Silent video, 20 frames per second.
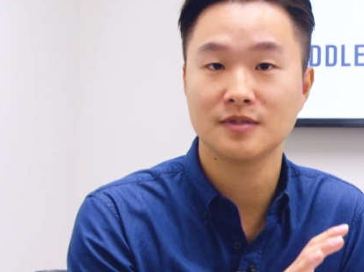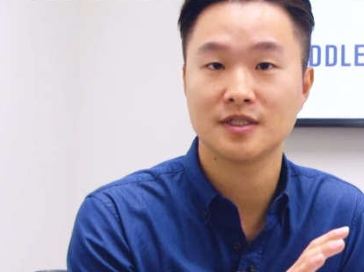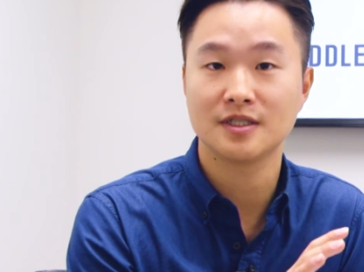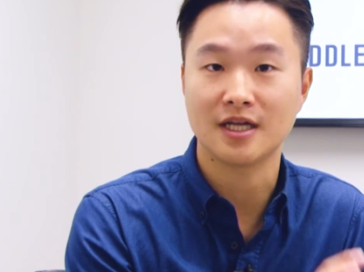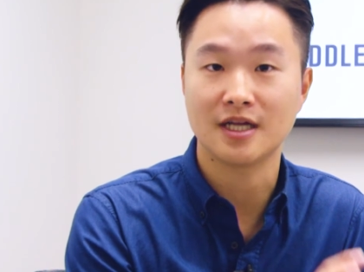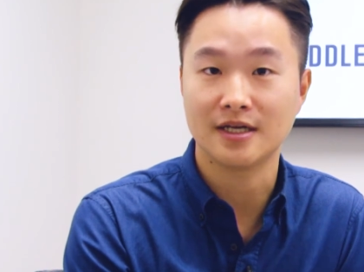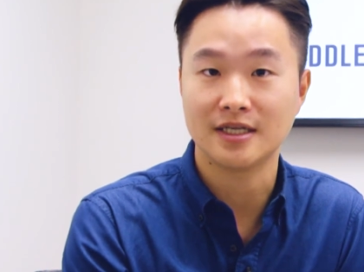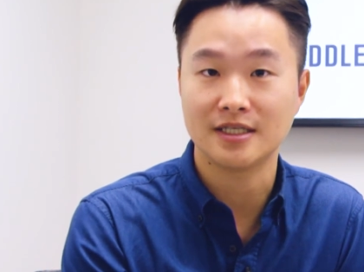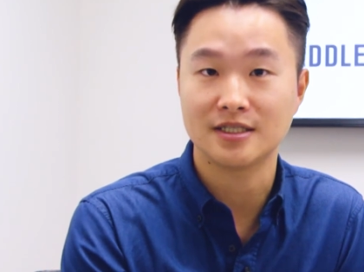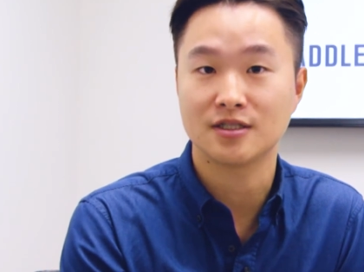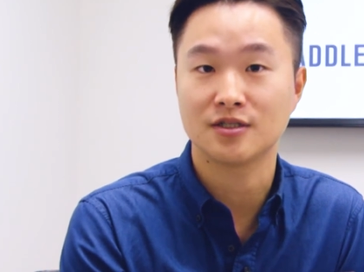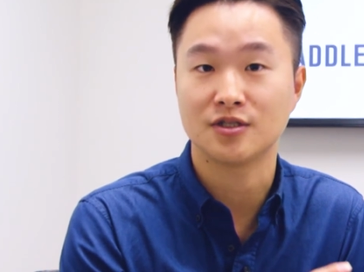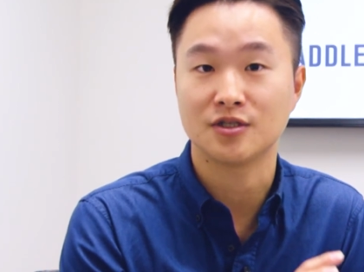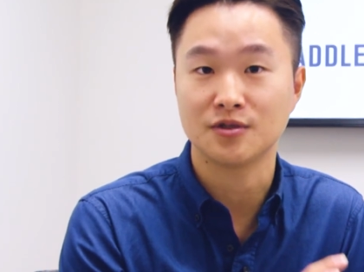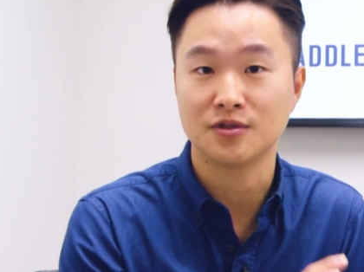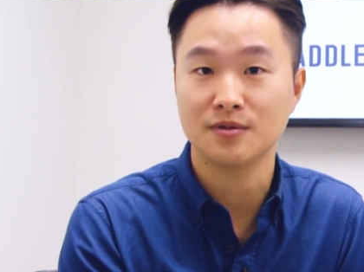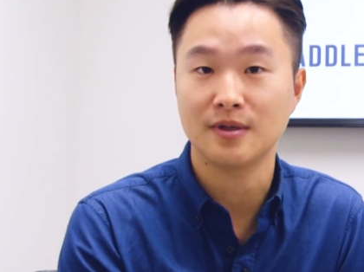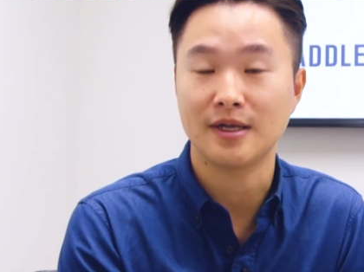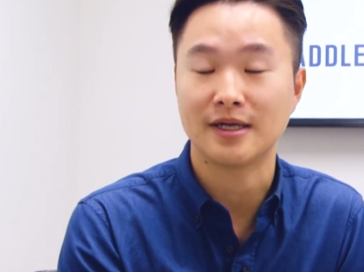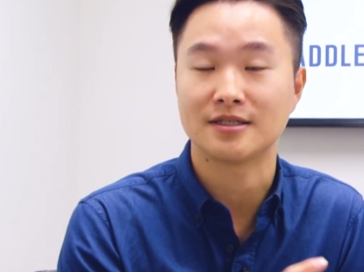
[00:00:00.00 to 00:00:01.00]
studies
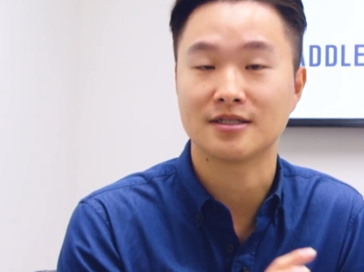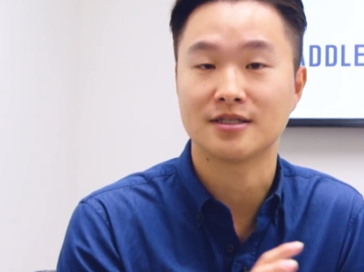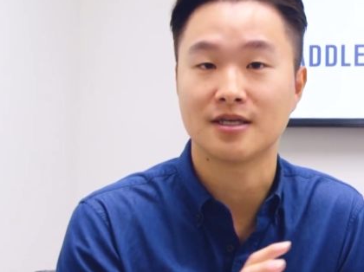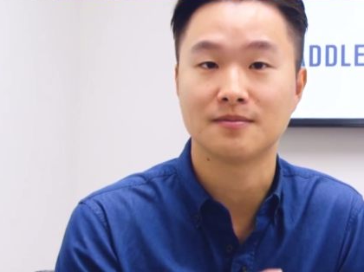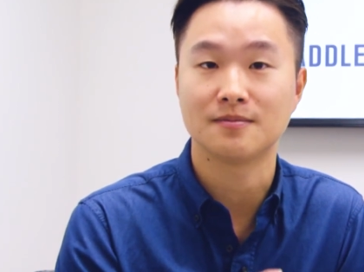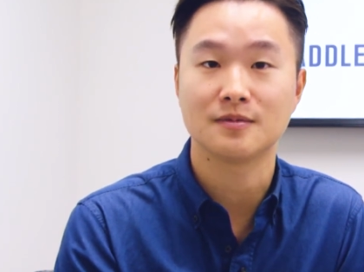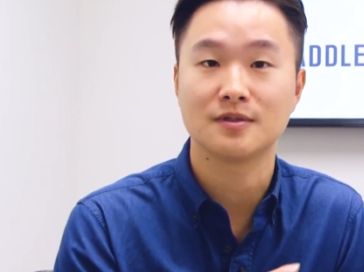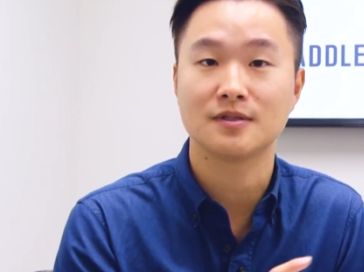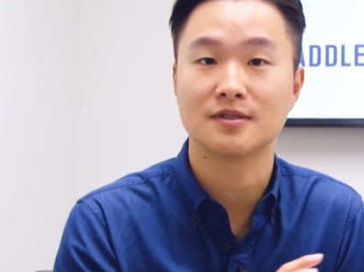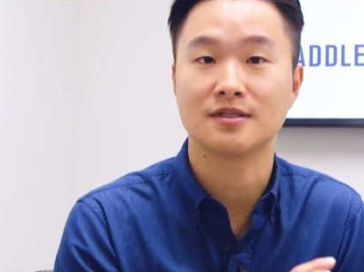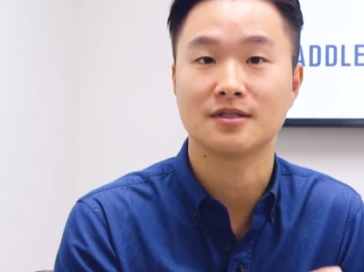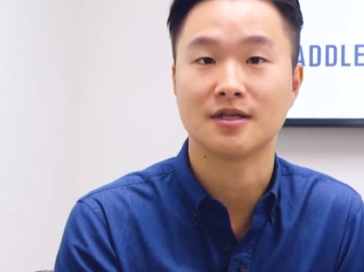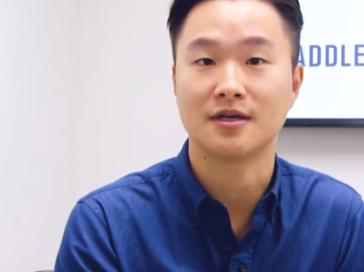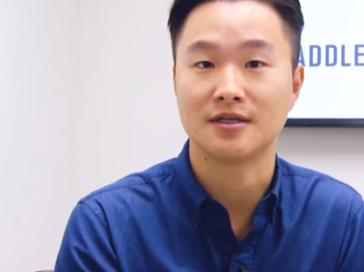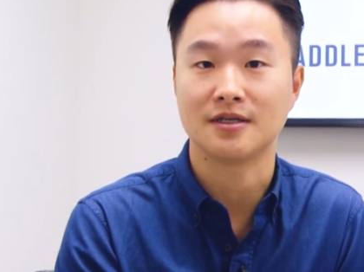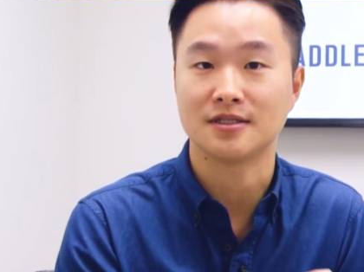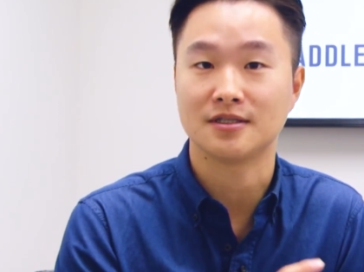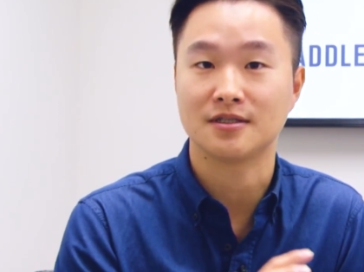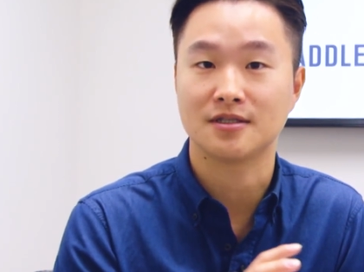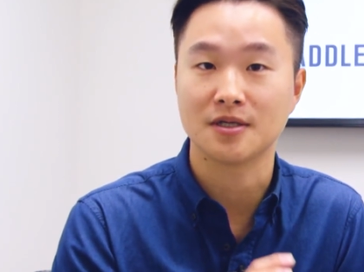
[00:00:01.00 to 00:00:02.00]
do and some
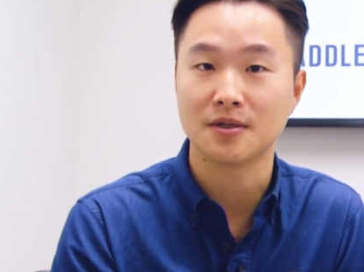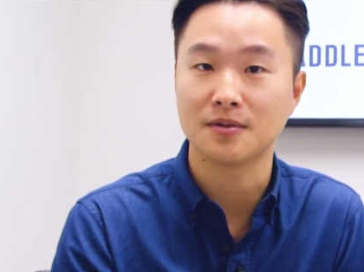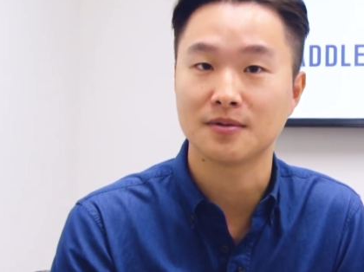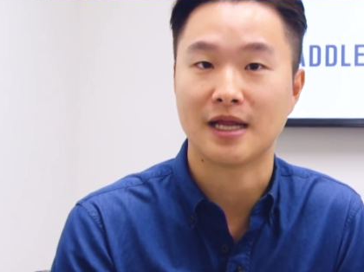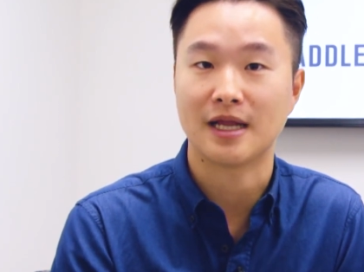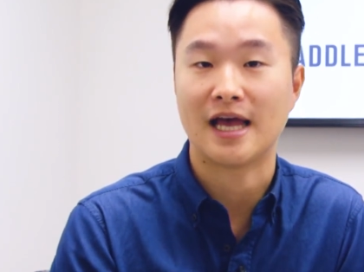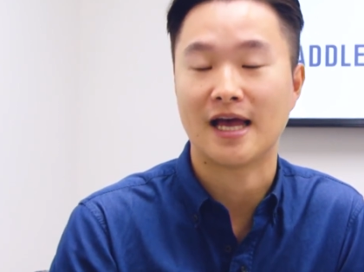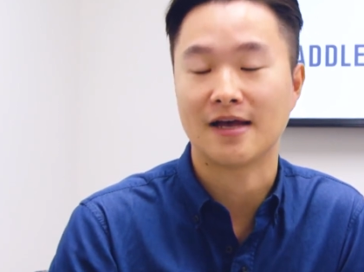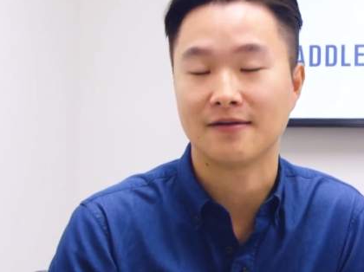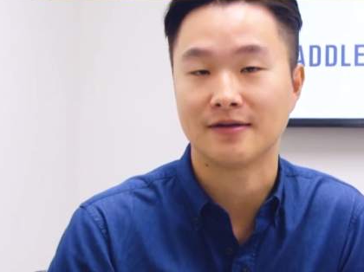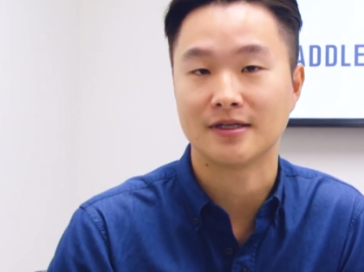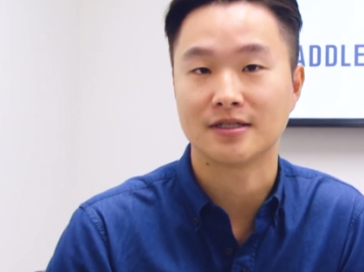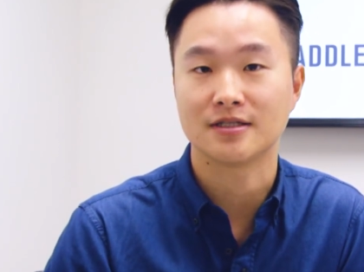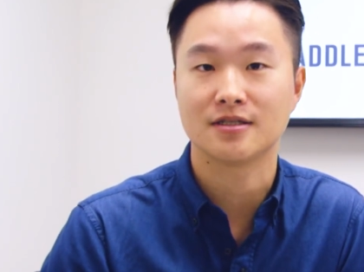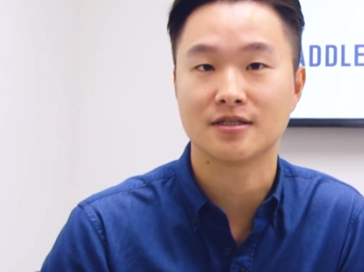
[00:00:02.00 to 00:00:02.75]
studies don't have it.